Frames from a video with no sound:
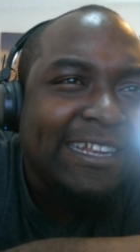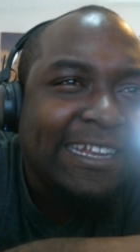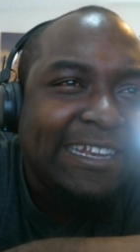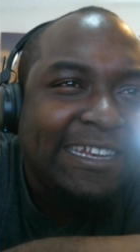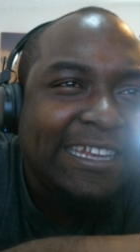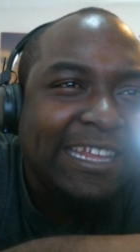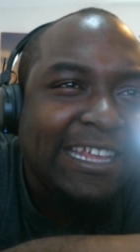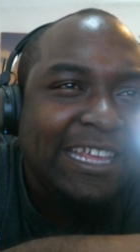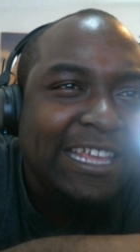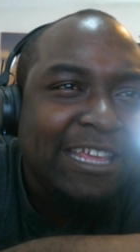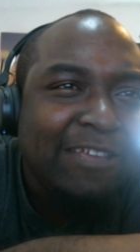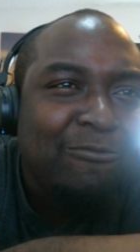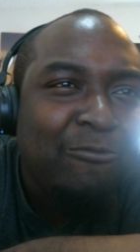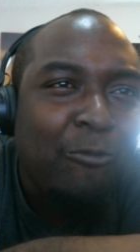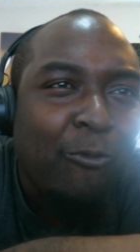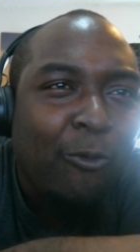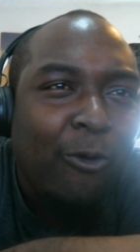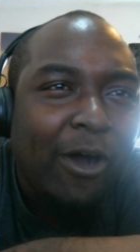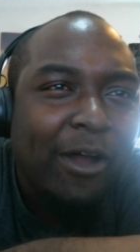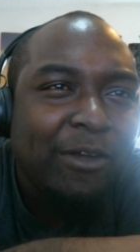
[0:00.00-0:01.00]
D
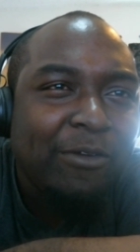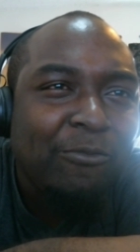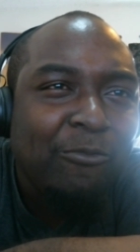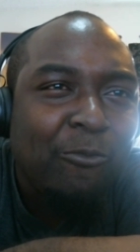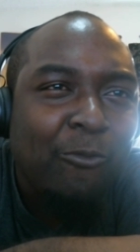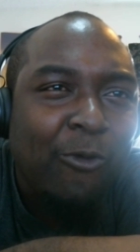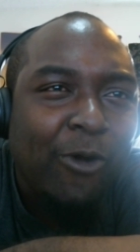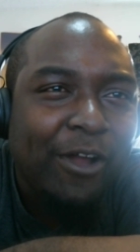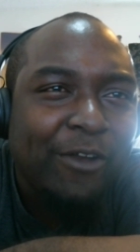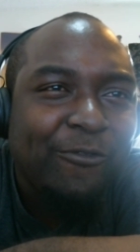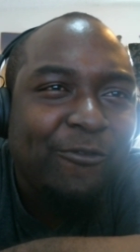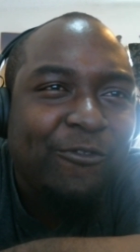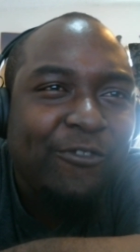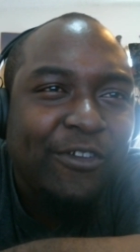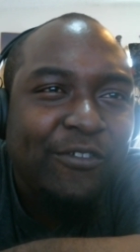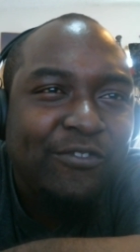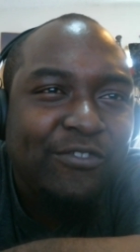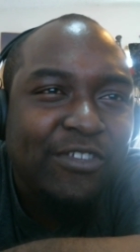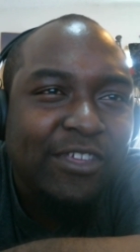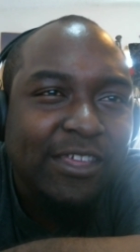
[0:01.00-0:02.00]
one one
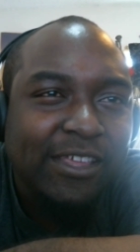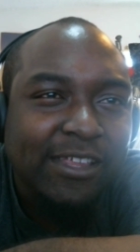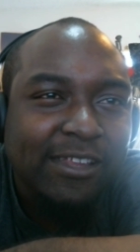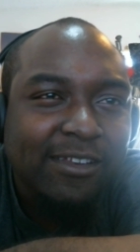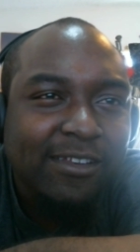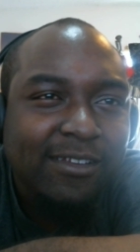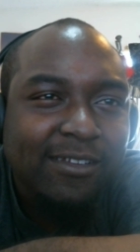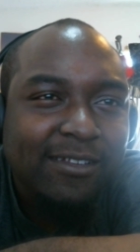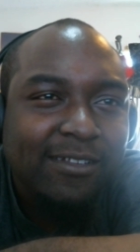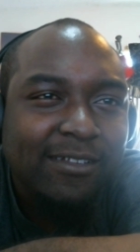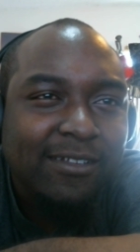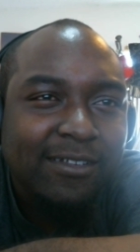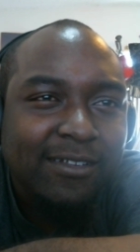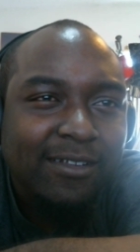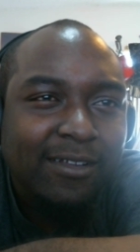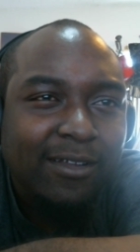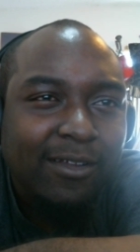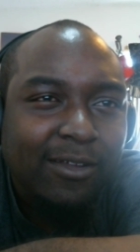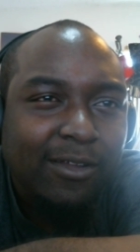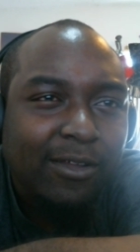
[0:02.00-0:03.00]
fifteen.
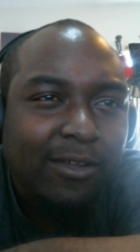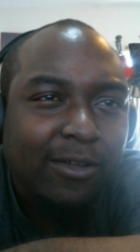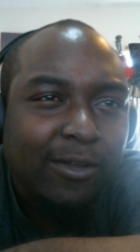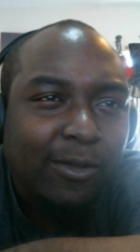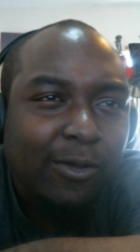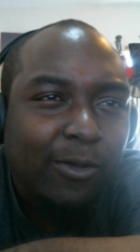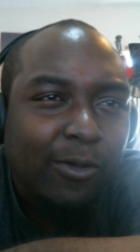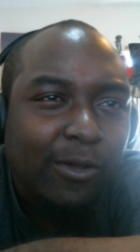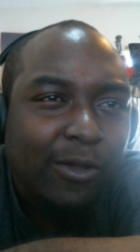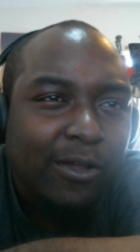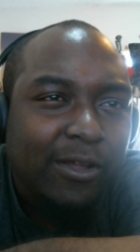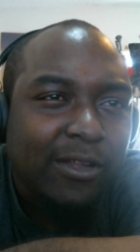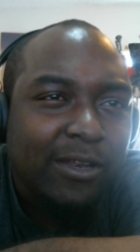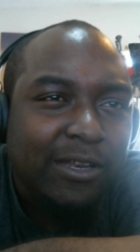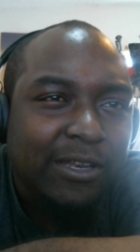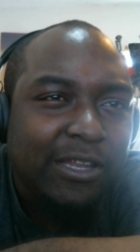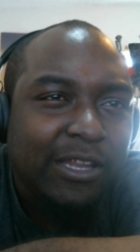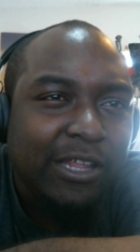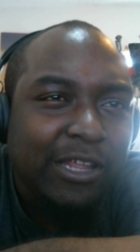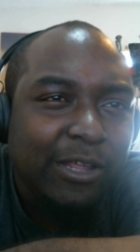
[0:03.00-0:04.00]

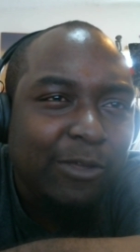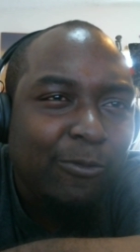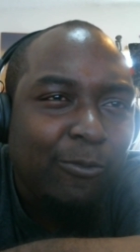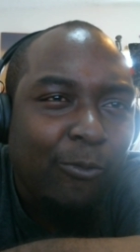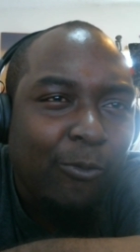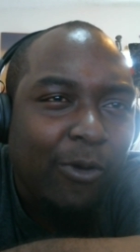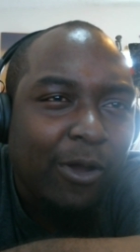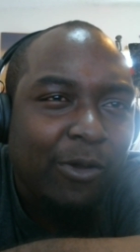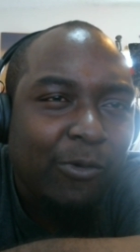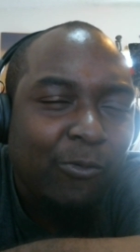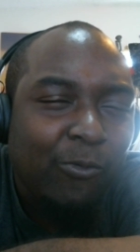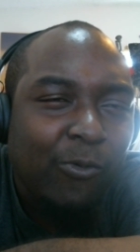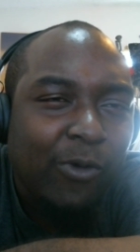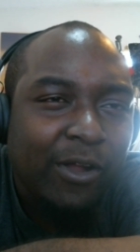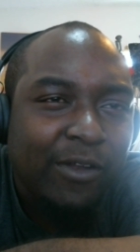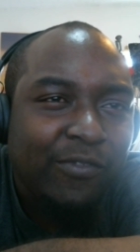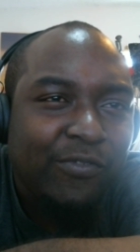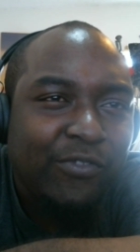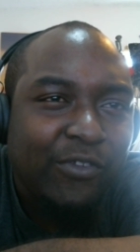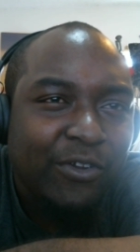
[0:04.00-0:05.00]
D one
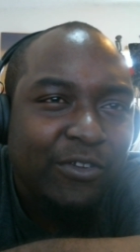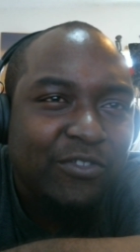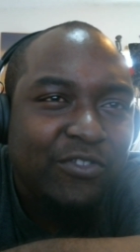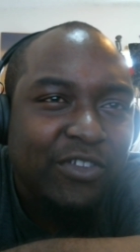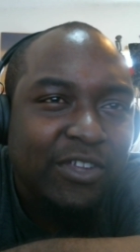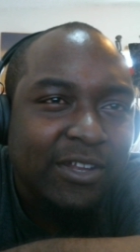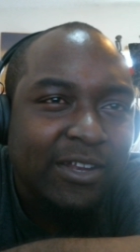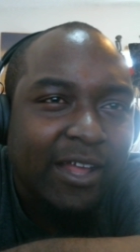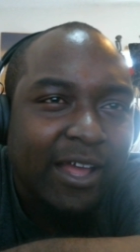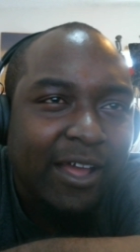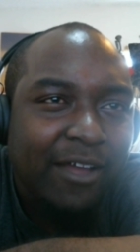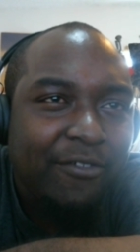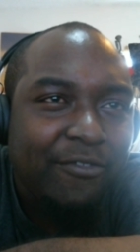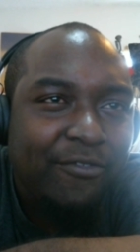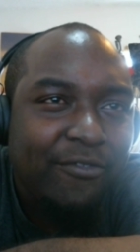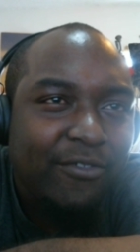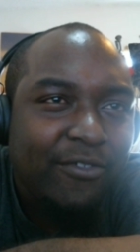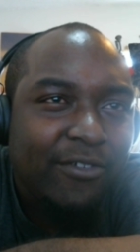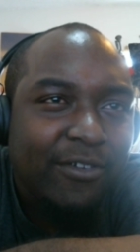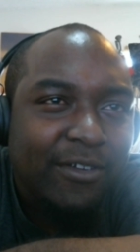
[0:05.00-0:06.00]
one thirteen
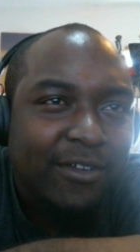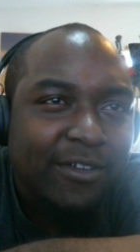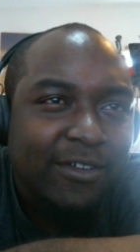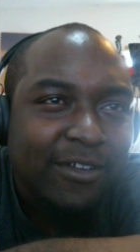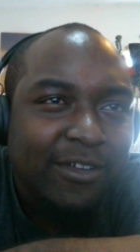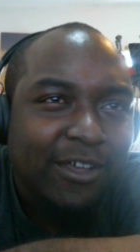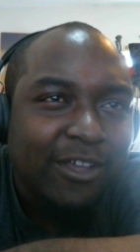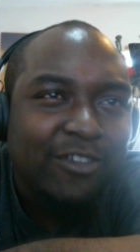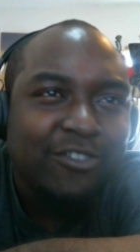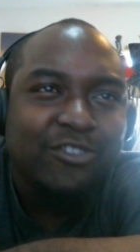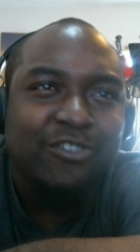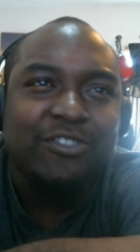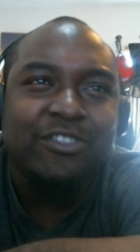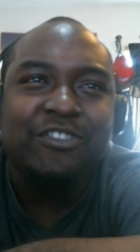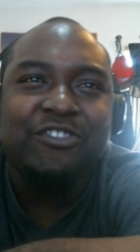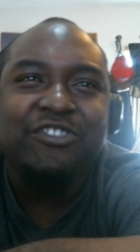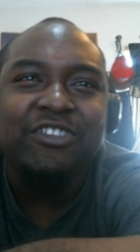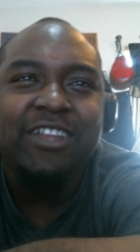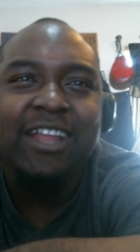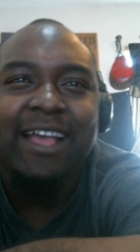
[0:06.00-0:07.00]
F. So the
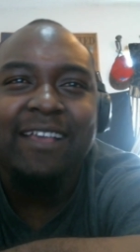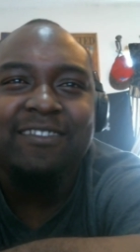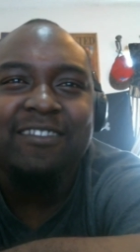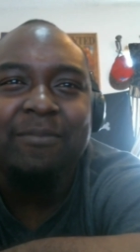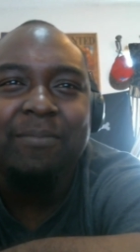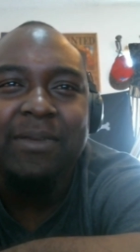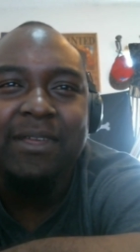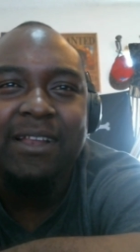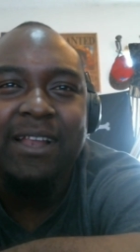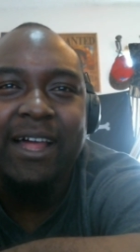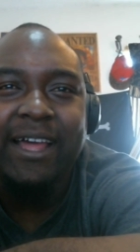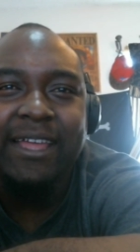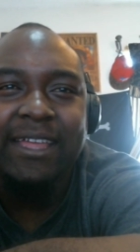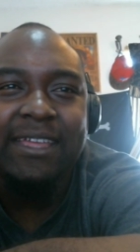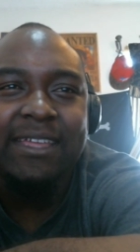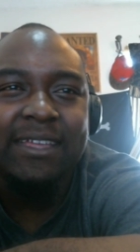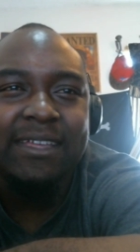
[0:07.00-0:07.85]
shit has to be like